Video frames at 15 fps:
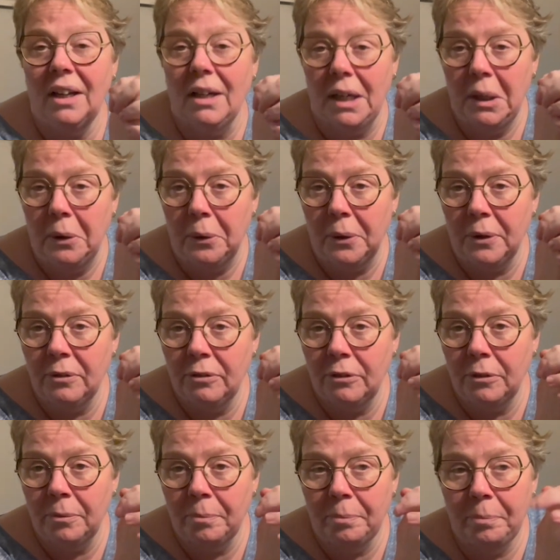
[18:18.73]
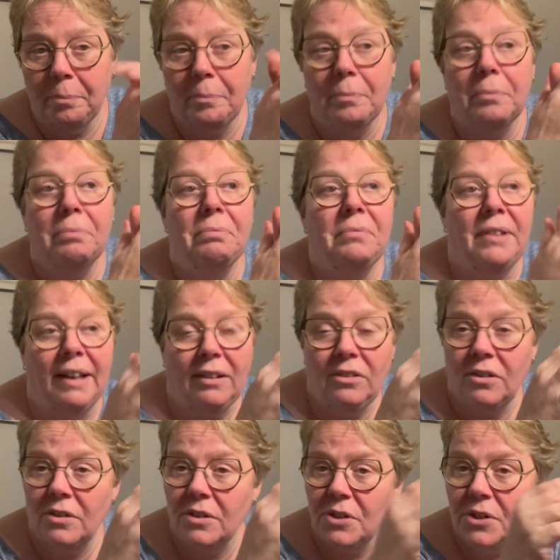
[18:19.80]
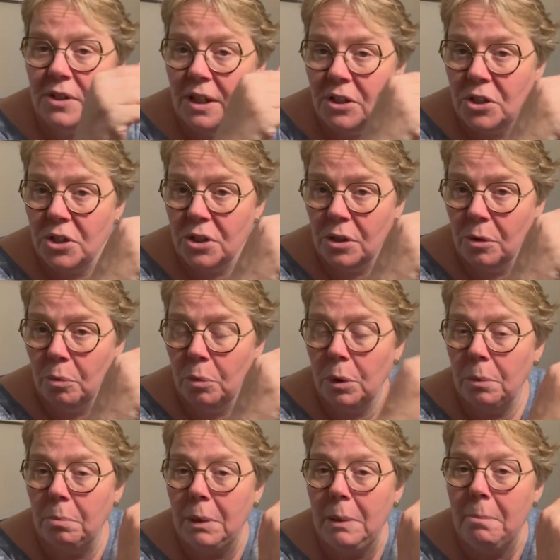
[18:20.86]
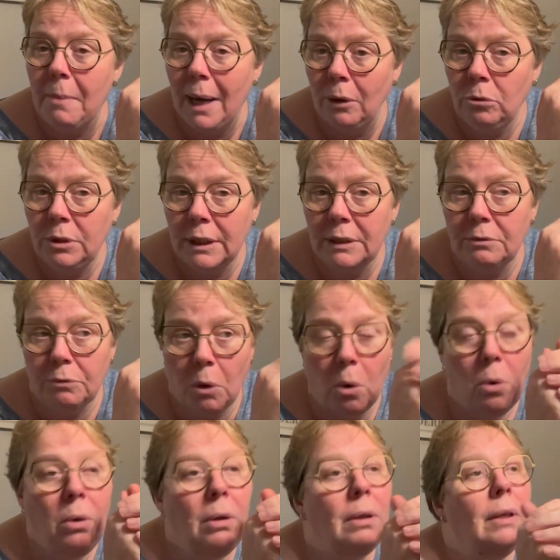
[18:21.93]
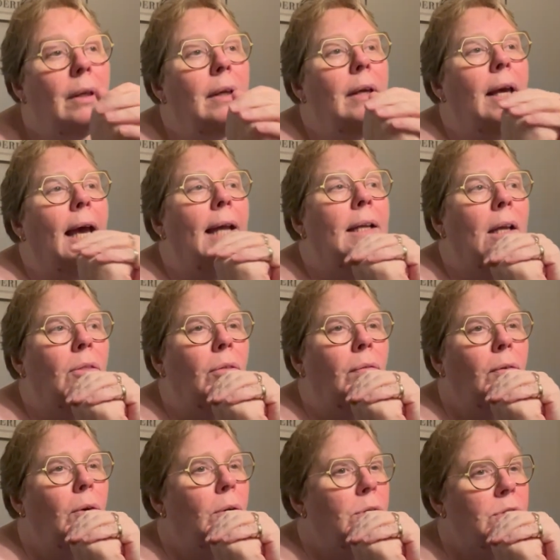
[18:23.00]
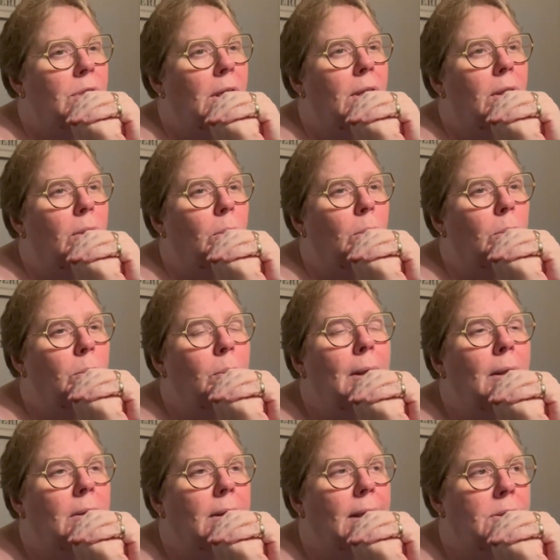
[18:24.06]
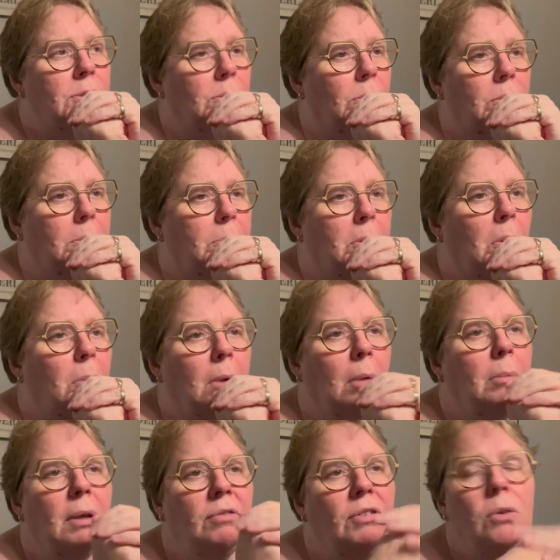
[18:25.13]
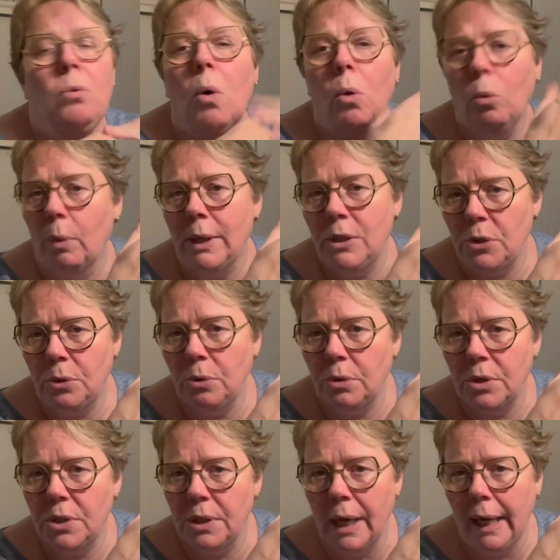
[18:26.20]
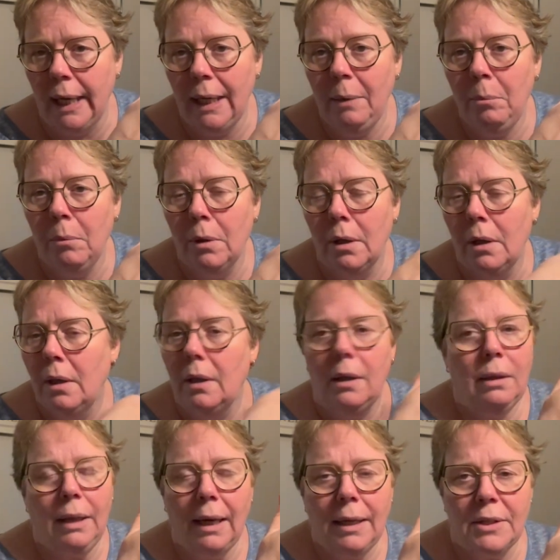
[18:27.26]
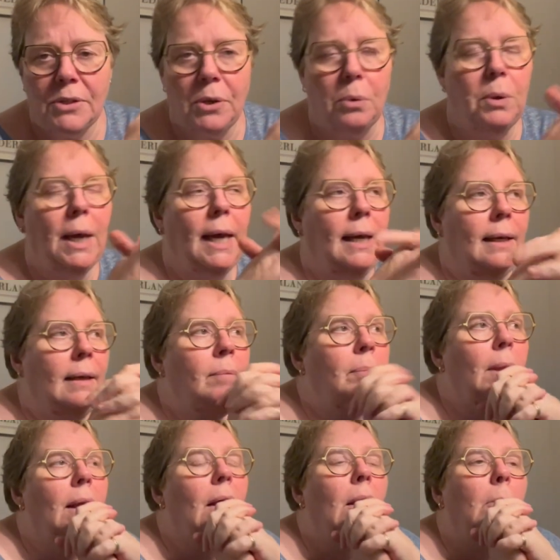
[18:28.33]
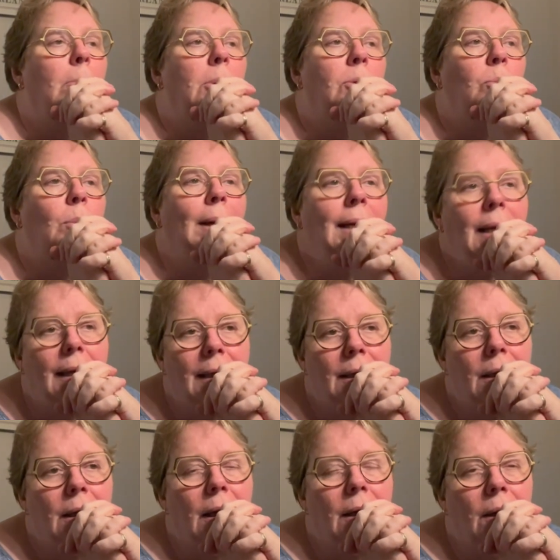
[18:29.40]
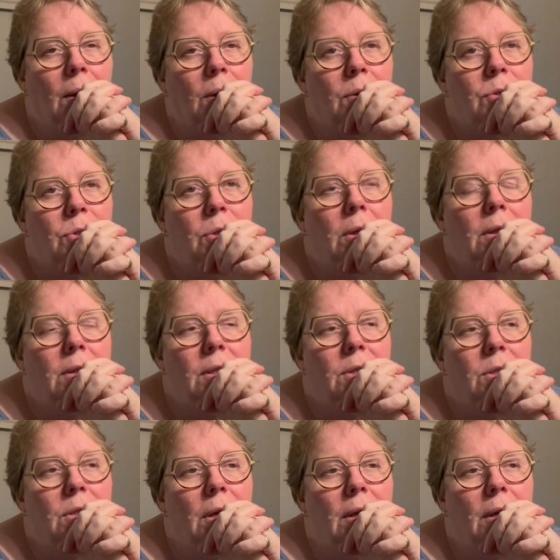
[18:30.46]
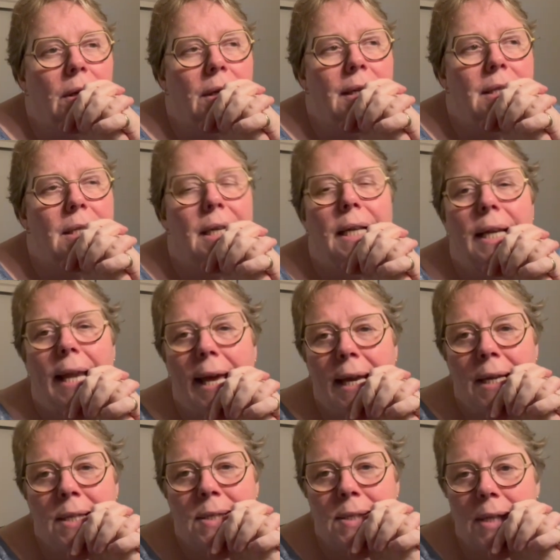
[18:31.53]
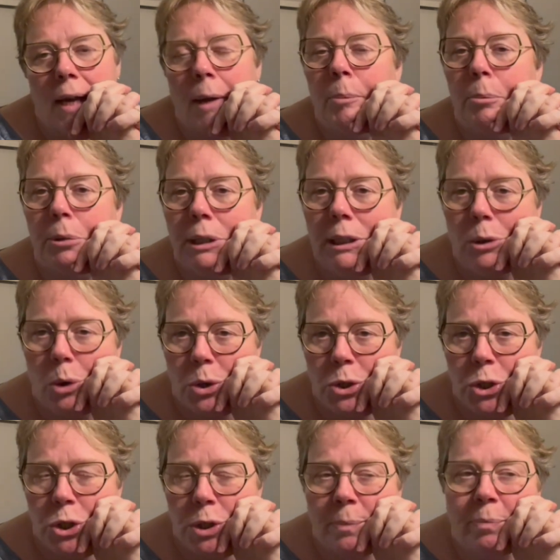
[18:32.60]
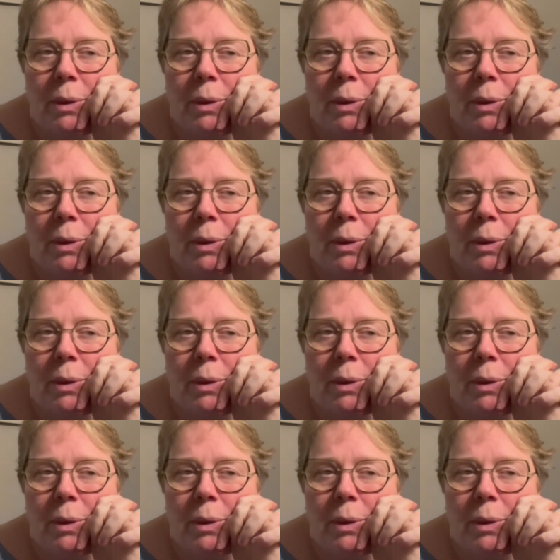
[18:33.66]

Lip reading: learned that the stitch would be mounted wrong. And at first I thought, well, that's not a problem. If you always do the same, then it's okay. But when I started knitting lace and brioche,